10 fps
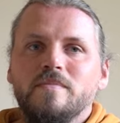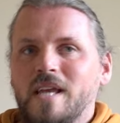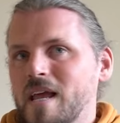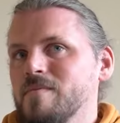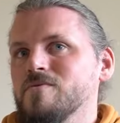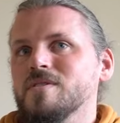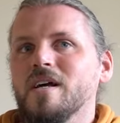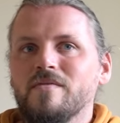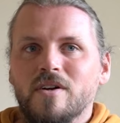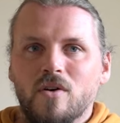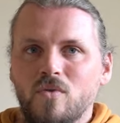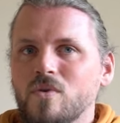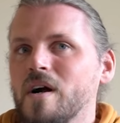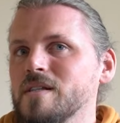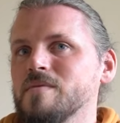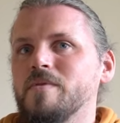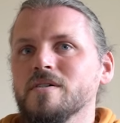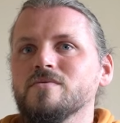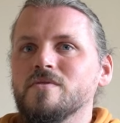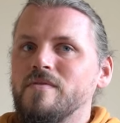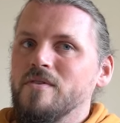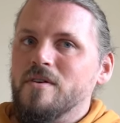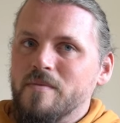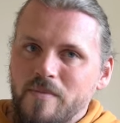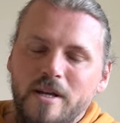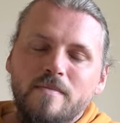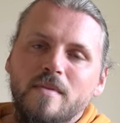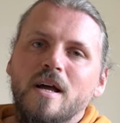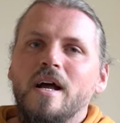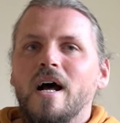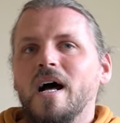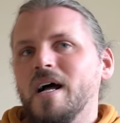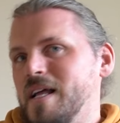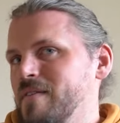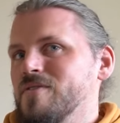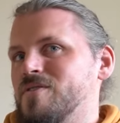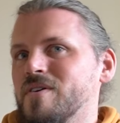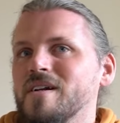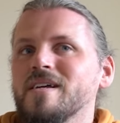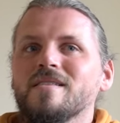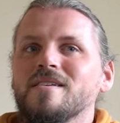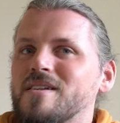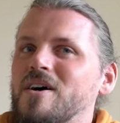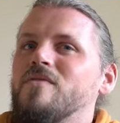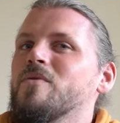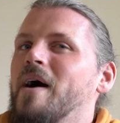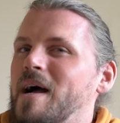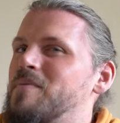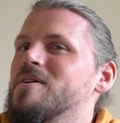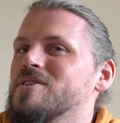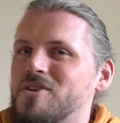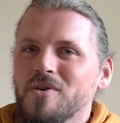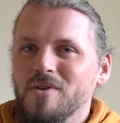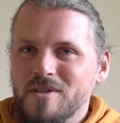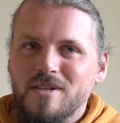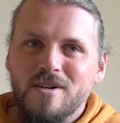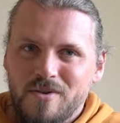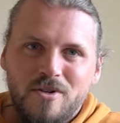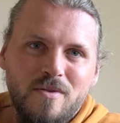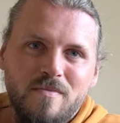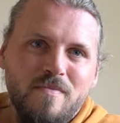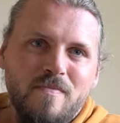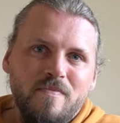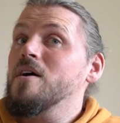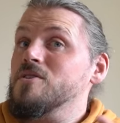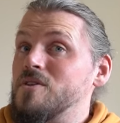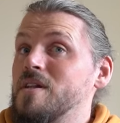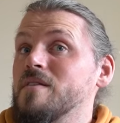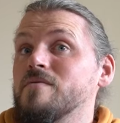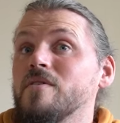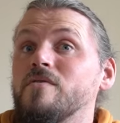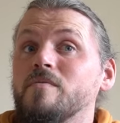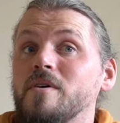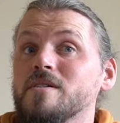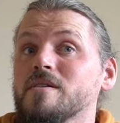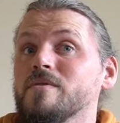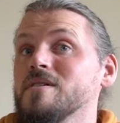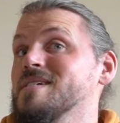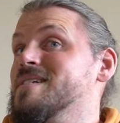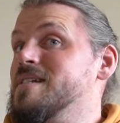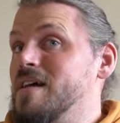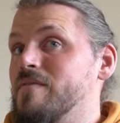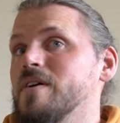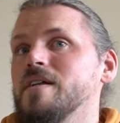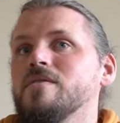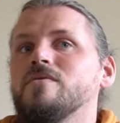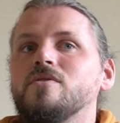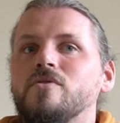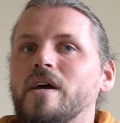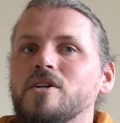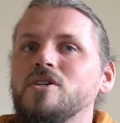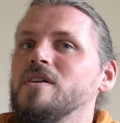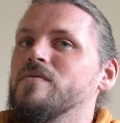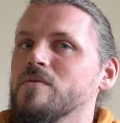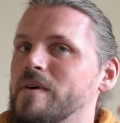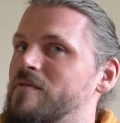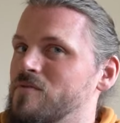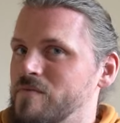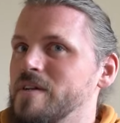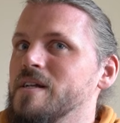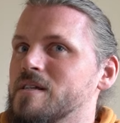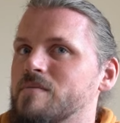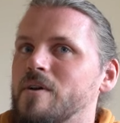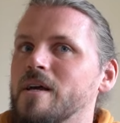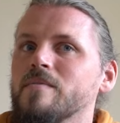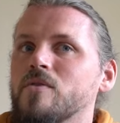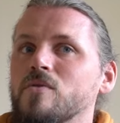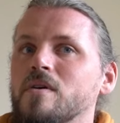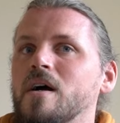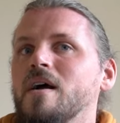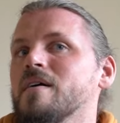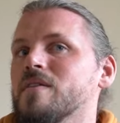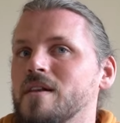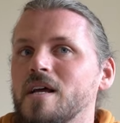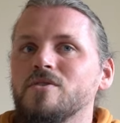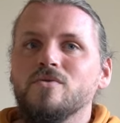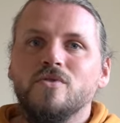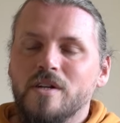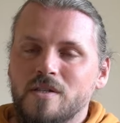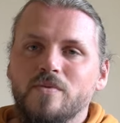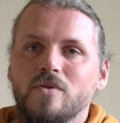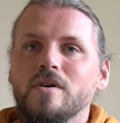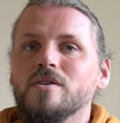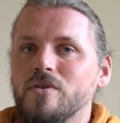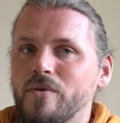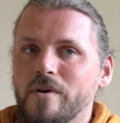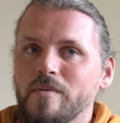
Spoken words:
tables covered in all kinds of puzzles for you to complete, and if you're struggling, the staff will happily show you the solution. Just down the road from Puzzling World is another indoor attraction if the weather really isn't playing ball, the National Transport and Toy